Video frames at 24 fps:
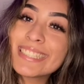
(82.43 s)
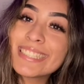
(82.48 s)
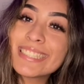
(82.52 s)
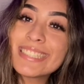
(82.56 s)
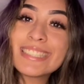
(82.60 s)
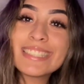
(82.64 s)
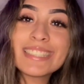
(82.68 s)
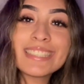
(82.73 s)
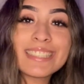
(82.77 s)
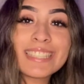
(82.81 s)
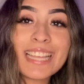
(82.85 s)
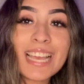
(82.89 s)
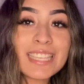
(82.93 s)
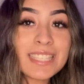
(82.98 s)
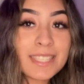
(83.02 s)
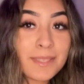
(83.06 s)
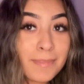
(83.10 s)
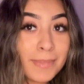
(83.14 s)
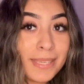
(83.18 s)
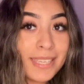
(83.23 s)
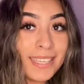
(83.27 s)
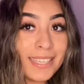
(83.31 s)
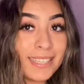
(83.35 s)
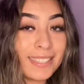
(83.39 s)
That's
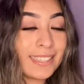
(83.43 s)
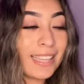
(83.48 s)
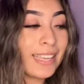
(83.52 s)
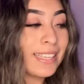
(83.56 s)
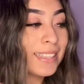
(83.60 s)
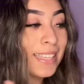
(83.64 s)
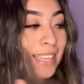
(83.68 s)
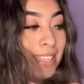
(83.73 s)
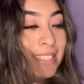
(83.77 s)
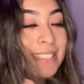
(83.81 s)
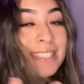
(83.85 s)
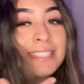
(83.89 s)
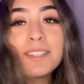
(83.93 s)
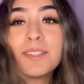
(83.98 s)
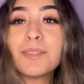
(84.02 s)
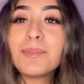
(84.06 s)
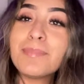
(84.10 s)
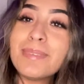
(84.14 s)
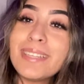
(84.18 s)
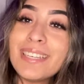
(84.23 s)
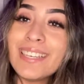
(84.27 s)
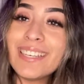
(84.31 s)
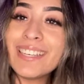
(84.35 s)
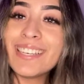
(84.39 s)
me, like that's still
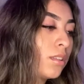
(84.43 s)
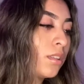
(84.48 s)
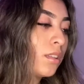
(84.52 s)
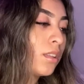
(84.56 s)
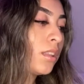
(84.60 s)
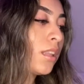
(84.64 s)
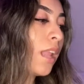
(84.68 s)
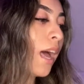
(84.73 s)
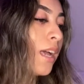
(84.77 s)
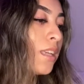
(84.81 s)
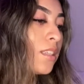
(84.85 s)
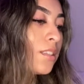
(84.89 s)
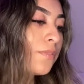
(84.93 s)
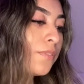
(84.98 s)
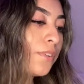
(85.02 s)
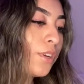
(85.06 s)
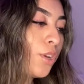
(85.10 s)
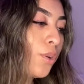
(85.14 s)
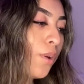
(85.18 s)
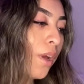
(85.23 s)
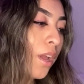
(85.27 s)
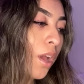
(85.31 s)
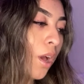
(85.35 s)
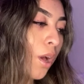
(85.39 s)
me last
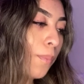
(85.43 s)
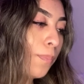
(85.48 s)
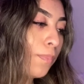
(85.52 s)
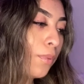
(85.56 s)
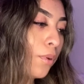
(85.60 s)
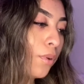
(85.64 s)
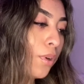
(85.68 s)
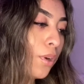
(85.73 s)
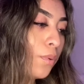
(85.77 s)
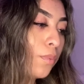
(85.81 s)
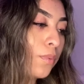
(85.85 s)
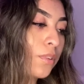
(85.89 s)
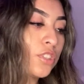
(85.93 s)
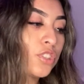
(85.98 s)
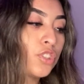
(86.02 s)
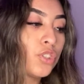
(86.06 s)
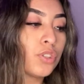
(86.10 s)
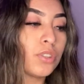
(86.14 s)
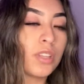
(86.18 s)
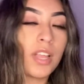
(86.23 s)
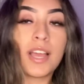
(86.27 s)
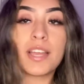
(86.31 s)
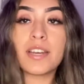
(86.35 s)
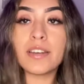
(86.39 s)
video i uploaded was
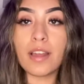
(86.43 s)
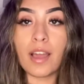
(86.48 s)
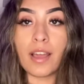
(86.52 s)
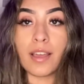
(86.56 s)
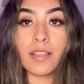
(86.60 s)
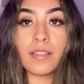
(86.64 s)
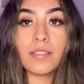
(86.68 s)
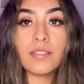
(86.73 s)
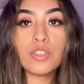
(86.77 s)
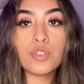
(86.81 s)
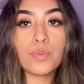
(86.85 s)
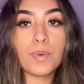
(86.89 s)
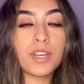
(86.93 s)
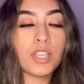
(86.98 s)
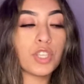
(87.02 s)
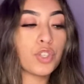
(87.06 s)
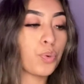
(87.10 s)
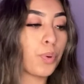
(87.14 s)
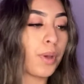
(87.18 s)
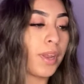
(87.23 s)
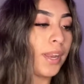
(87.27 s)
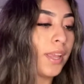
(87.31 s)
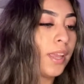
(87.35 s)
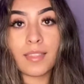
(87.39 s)
july 9th
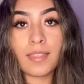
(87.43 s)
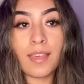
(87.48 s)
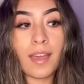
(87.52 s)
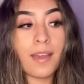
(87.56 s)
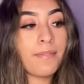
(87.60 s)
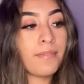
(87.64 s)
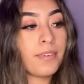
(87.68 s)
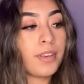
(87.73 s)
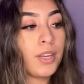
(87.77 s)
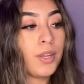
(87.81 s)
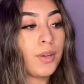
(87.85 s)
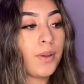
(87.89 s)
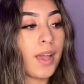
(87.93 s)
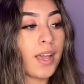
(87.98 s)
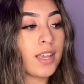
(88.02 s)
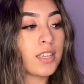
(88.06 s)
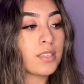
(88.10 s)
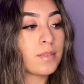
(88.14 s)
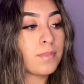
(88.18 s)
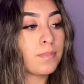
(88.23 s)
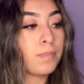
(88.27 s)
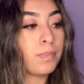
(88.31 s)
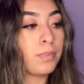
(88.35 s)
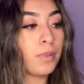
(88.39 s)
2020 that video
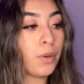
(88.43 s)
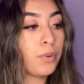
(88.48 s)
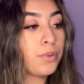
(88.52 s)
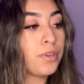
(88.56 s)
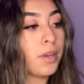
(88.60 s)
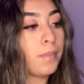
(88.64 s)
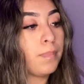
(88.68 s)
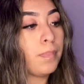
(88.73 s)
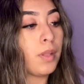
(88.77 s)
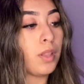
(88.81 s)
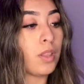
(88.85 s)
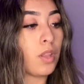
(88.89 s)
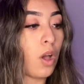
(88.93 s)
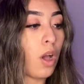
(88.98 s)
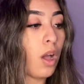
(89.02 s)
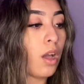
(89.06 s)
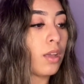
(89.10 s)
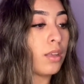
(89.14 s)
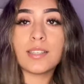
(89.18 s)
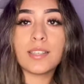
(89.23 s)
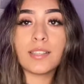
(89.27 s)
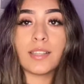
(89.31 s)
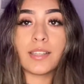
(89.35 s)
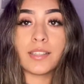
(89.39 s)
has blown up a
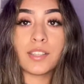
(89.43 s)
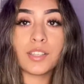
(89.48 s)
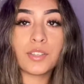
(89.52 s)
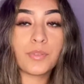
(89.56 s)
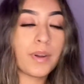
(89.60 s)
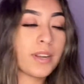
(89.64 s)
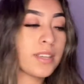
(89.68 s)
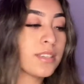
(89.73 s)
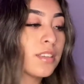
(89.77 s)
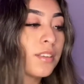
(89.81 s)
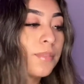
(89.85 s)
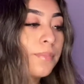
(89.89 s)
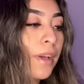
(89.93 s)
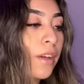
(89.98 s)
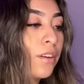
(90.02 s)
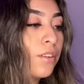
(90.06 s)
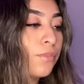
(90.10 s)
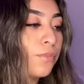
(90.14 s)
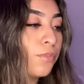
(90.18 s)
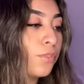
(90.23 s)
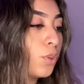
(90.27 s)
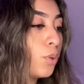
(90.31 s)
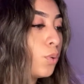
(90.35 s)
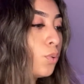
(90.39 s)
lot like the crazy amount
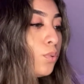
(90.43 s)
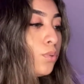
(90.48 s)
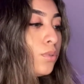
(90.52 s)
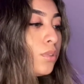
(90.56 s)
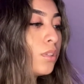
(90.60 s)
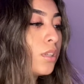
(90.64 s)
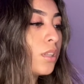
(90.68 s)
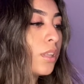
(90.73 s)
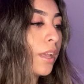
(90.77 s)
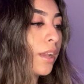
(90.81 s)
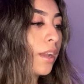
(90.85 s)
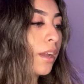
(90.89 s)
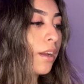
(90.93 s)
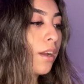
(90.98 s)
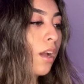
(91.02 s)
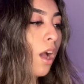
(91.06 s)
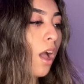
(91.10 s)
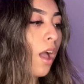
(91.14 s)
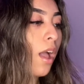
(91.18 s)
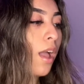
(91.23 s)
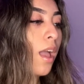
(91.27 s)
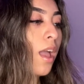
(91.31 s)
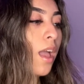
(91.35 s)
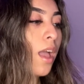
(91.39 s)
of views like i
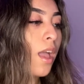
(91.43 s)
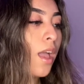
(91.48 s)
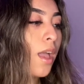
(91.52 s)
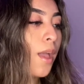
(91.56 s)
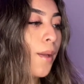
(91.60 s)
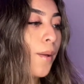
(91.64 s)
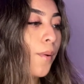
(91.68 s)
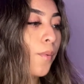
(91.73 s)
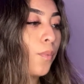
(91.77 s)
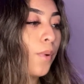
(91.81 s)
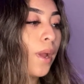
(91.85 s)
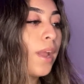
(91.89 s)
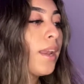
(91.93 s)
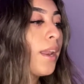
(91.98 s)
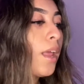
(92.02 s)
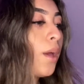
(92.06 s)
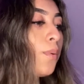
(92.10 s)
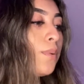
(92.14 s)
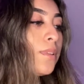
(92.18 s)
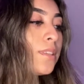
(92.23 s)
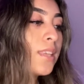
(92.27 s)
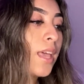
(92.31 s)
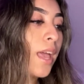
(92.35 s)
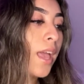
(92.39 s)
got right now
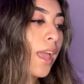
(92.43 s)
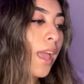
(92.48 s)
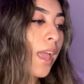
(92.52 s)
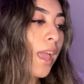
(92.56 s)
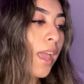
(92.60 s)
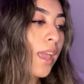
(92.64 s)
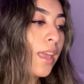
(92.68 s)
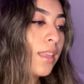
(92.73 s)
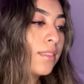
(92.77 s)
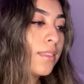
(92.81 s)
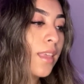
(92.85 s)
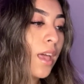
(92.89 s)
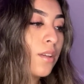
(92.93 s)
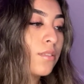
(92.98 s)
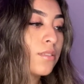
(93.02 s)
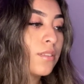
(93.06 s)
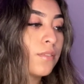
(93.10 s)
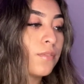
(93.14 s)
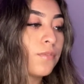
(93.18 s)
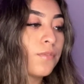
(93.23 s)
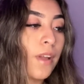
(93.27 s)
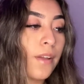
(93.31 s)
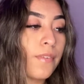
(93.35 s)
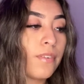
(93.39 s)
it's at
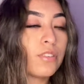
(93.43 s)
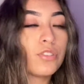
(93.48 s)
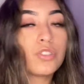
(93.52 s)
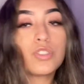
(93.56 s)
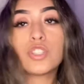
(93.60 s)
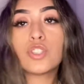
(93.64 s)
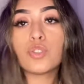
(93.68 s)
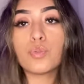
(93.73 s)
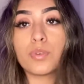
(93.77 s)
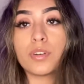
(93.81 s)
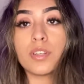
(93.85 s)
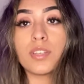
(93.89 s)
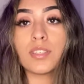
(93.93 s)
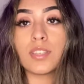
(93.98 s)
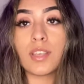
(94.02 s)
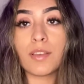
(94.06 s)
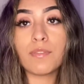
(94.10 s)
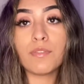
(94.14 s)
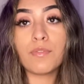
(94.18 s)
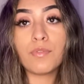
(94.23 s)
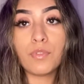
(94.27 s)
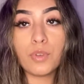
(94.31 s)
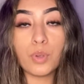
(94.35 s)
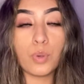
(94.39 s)

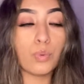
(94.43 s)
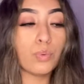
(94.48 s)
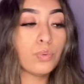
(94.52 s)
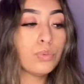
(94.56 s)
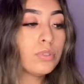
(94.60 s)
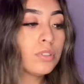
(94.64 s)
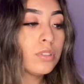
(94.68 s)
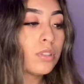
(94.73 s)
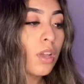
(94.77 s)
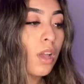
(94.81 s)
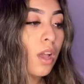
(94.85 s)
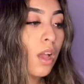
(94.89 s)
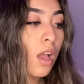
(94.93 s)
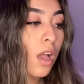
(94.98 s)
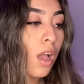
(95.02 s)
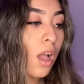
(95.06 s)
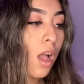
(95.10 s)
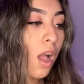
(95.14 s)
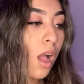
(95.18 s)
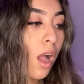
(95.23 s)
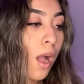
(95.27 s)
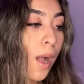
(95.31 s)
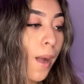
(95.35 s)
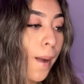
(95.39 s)
8527 views
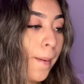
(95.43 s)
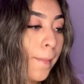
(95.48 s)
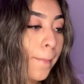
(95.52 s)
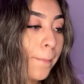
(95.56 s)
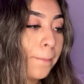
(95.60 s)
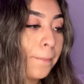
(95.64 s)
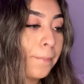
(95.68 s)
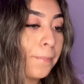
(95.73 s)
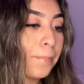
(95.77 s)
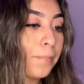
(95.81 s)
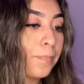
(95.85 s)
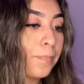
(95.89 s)
um